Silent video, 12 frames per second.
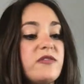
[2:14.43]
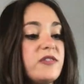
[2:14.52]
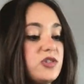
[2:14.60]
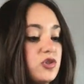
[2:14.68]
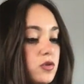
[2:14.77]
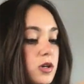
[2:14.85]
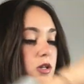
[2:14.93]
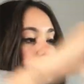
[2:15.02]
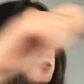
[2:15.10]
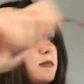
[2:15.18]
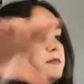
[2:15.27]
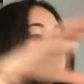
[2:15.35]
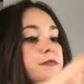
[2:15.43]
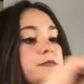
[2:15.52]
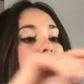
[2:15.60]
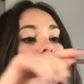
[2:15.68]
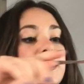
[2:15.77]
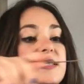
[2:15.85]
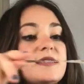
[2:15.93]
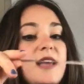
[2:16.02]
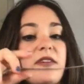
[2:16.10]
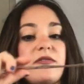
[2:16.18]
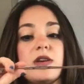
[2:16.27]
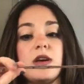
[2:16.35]
visual. A
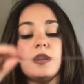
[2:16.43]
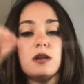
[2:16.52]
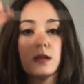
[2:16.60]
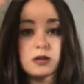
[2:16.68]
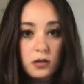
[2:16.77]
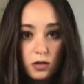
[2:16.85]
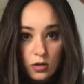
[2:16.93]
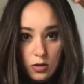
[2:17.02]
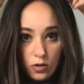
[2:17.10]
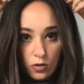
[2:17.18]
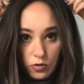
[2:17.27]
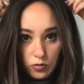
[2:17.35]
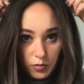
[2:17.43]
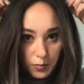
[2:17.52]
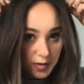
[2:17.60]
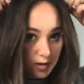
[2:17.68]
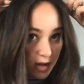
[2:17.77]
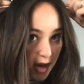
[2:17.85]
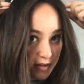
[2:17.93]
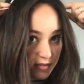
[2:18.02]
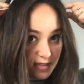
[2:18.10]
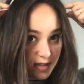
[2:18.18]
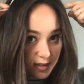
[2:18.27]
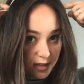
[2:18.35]
7 would be kind of
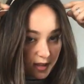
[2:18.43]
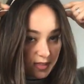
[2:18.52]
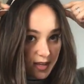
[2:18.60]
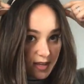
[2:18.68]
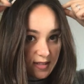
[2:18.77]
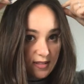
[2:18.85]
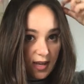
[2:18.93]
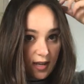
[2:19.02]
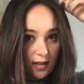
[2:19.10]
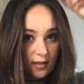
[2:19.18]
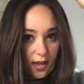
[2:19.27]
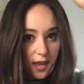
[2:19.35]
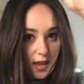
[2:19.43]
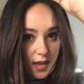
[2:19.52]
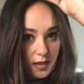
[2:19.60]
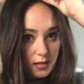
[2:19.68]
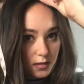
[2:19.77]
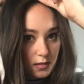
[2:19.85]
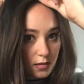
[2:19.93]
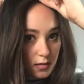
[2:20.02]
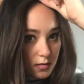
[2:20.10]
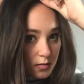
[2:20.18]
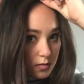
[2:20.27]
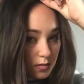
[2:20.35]
sitting like this, and an 8
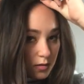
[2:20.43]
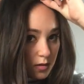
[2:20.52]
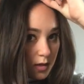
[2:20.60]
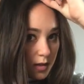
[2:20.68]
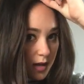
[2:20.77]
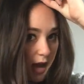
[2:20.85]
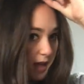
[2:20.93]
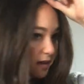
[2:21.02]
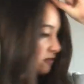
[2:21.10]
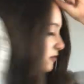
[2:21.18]
kind